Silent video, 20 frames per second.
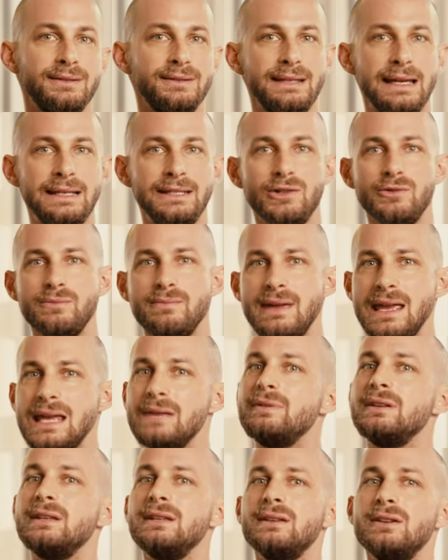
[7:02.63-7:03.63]
than you
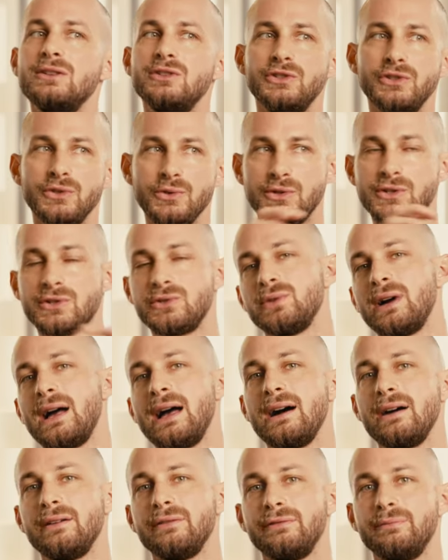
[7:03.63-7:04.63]
maybe used to
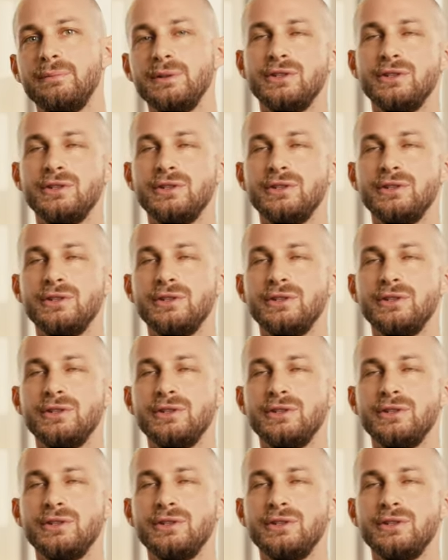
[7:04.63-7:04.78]
have.